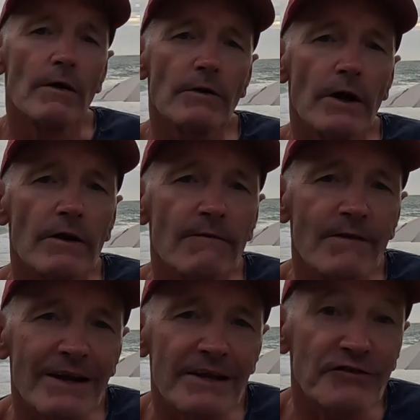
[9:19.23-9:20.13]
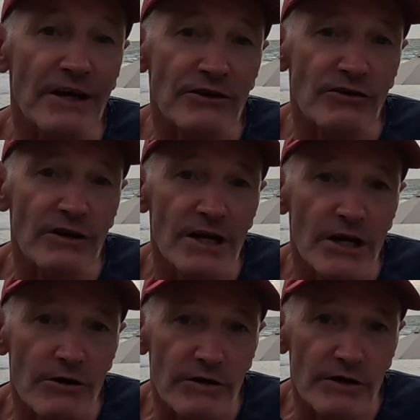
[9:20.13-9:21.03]
Now the villa section
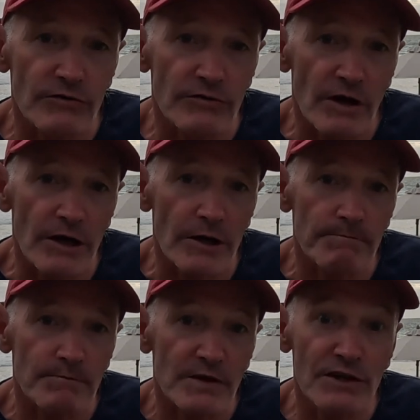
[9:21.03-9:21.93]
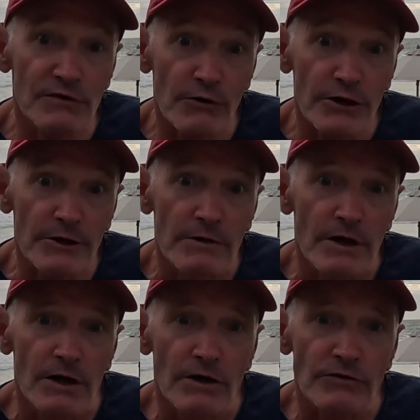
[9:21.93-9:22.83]
here is kids free,
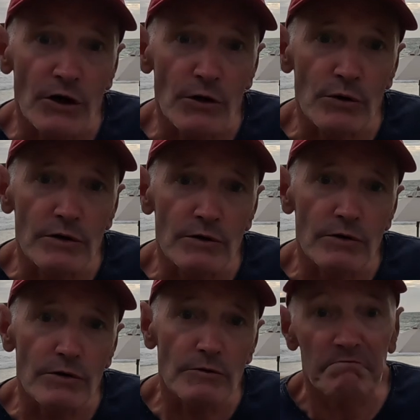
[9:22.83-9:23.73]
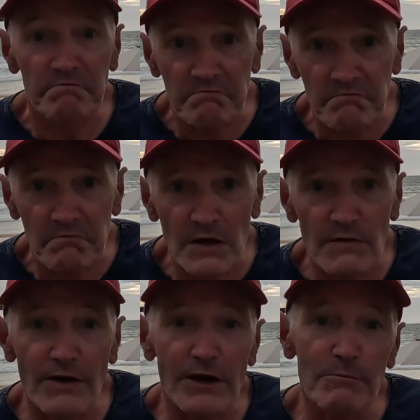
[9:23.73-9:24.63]
so if
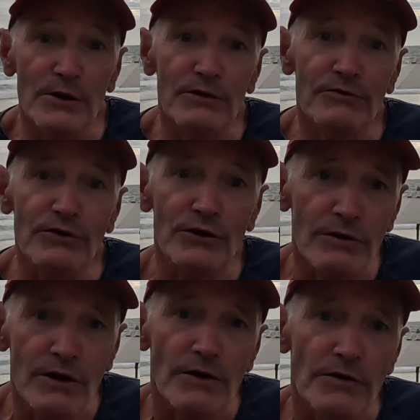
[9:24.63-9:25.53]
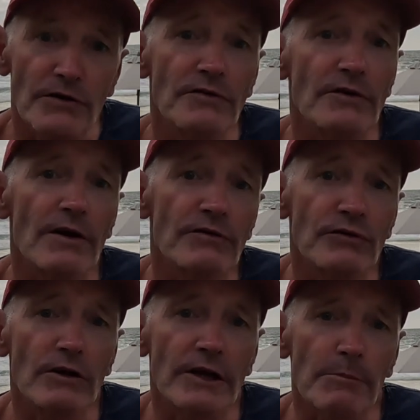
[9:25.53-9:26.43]
that appeals to you, this is
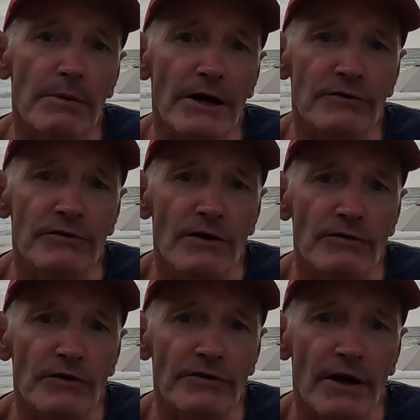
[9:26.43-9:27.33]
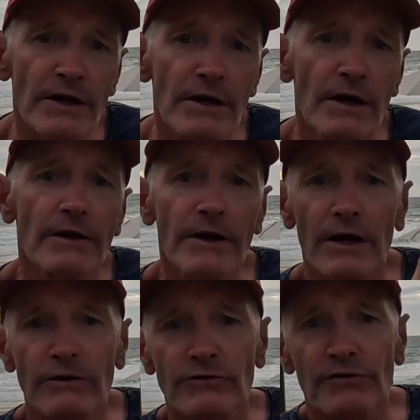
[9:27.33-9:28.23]
certainly a place to stay.
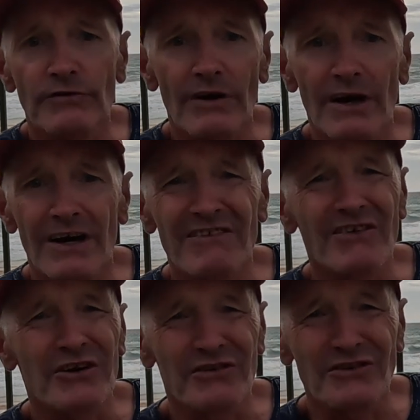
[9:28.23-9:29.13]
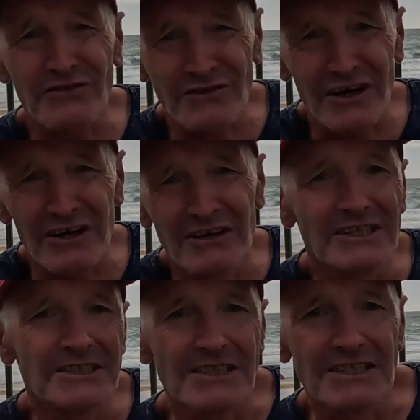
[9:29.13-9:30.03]
Now they've got a sister
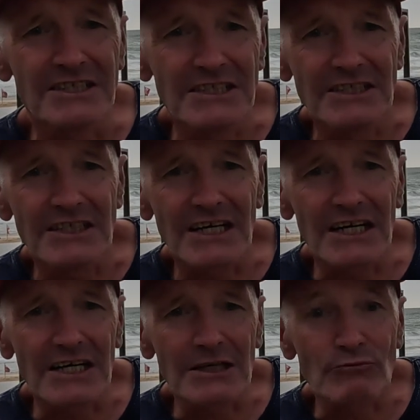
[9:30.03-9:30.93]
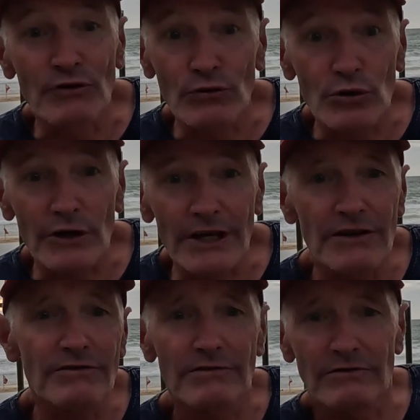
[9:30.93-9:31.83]
resort, I
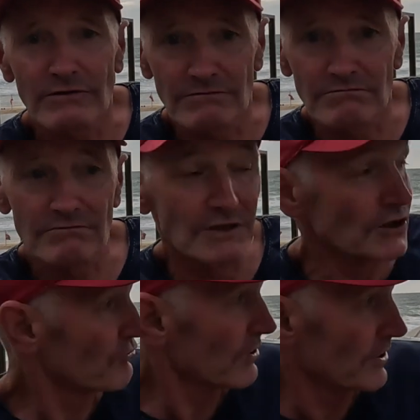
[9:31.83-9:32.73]
guess, literally